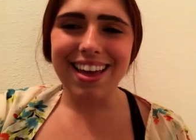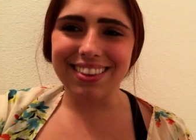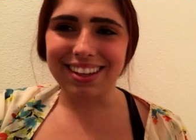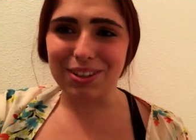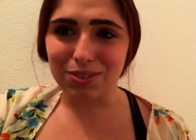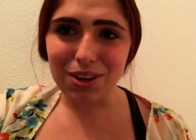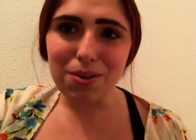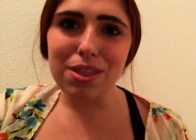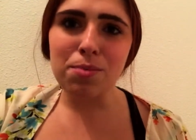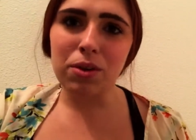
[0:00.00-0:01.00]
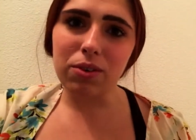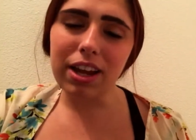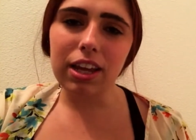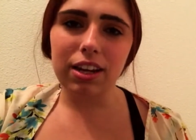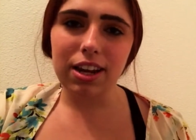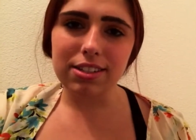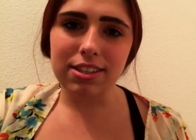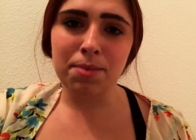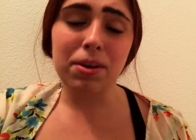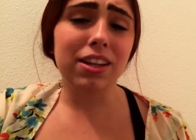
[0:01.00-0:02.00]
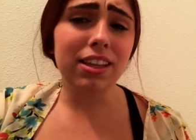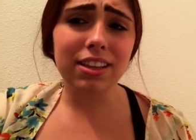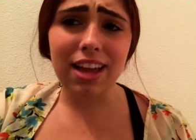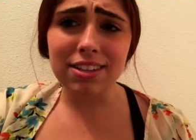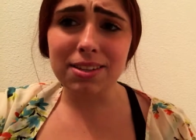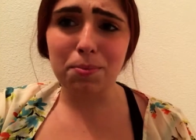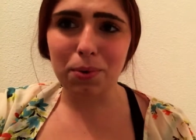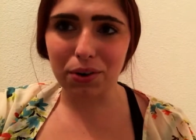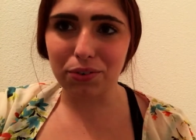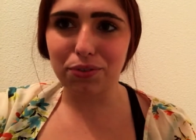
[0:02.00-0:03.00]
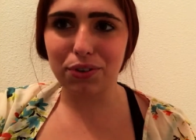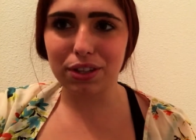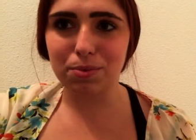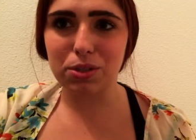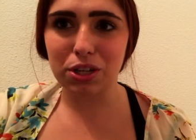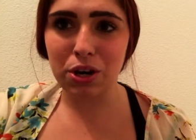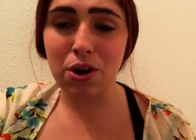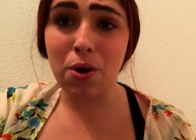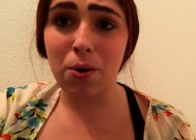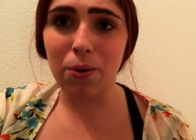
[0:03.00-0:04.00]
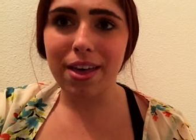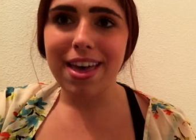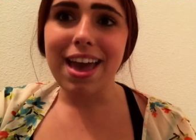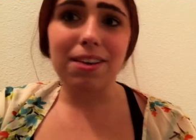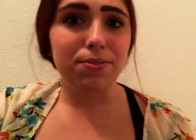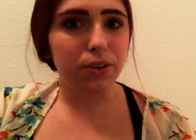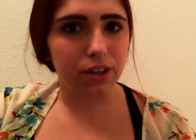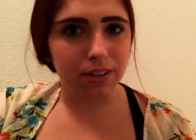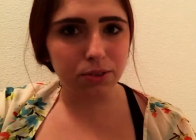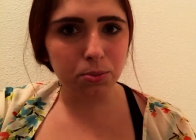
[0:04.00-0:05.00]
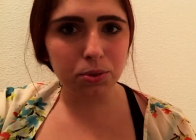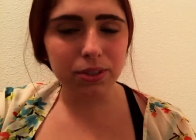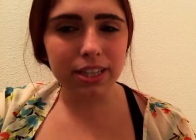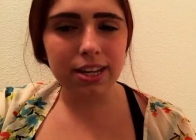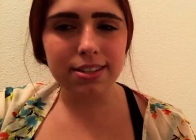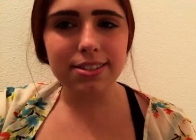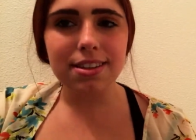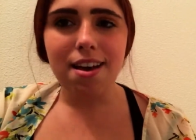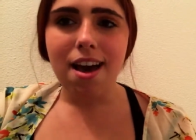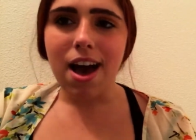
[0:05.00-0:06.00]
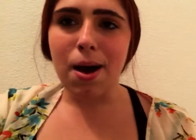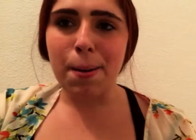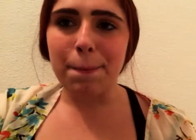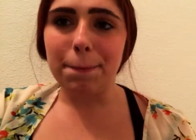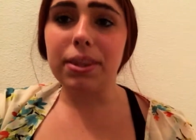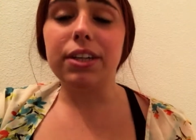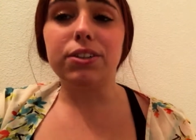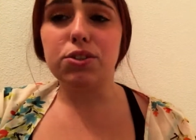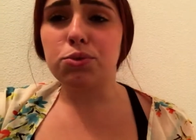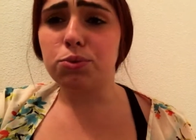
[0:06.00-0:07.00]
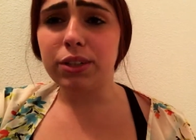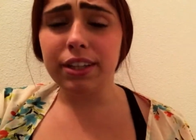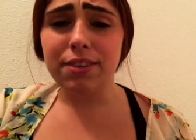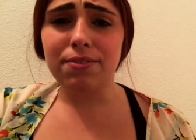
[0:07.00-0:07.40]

and like you know them and recognize them. And I think that's important for them to know and feel comfortable with us. Um, but there's a really